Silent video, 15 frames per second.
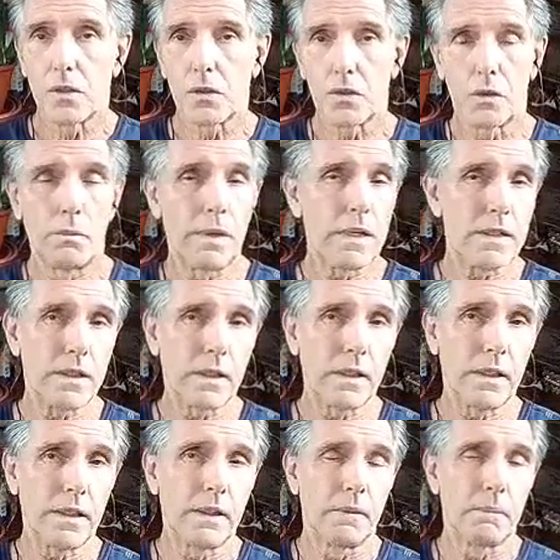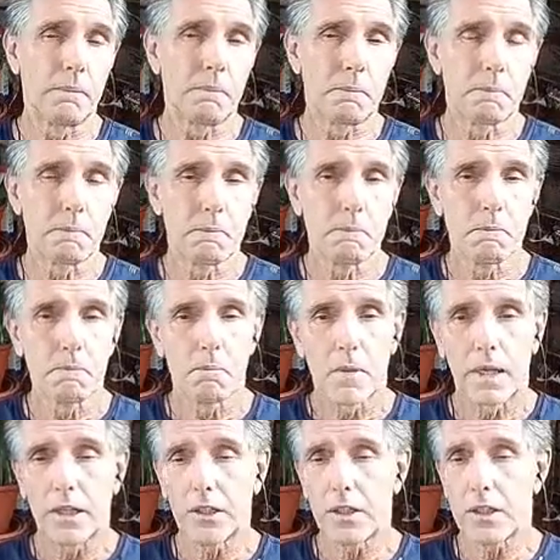So basically,
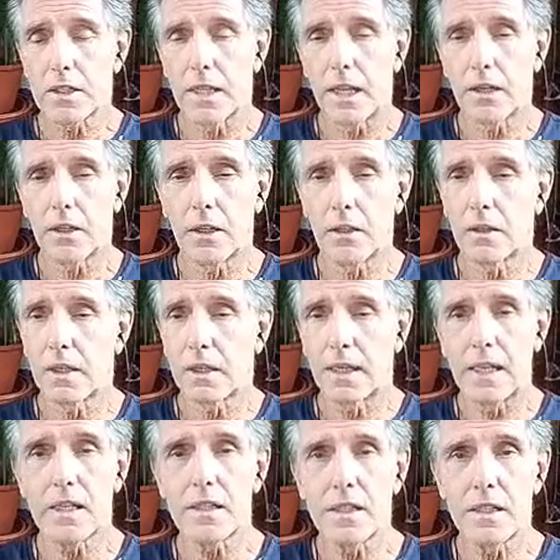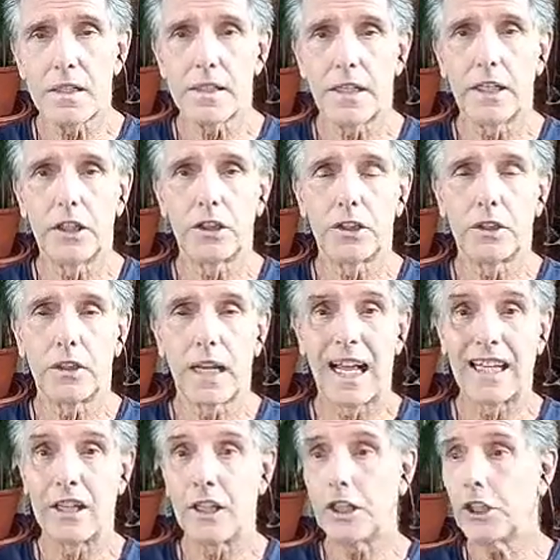it is like a cleansing station,
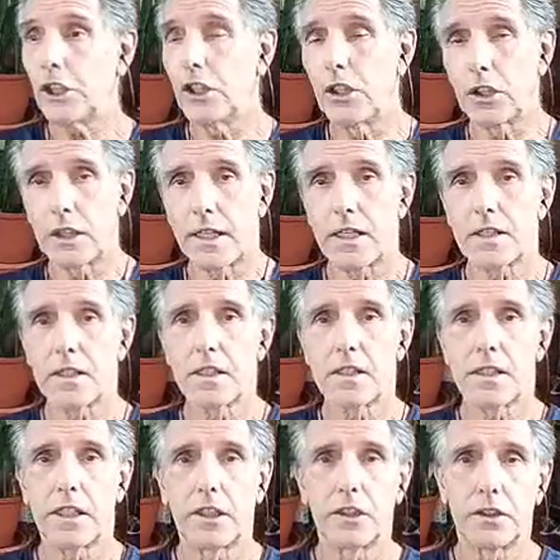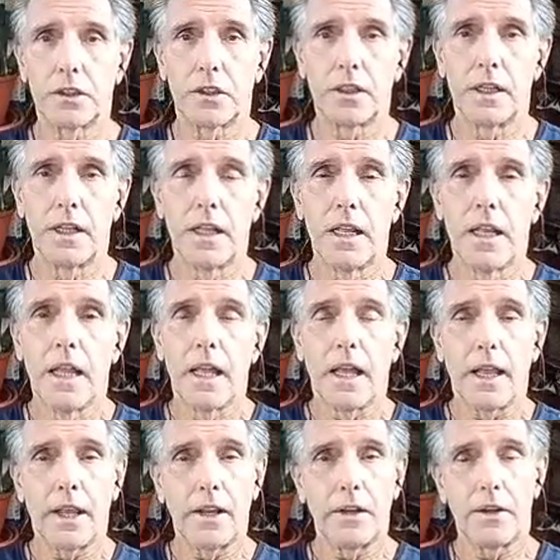additional cleansing station.
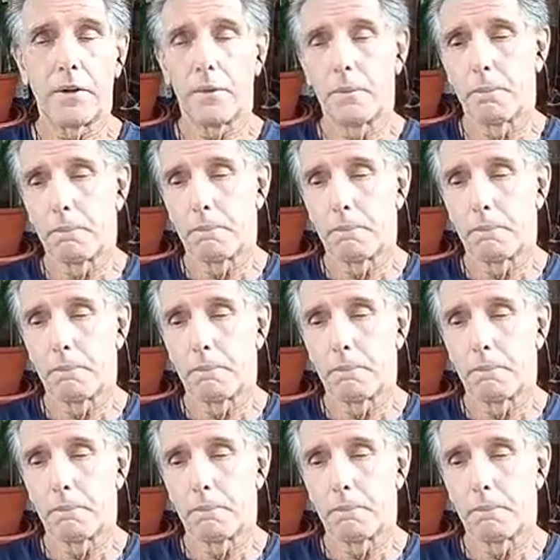And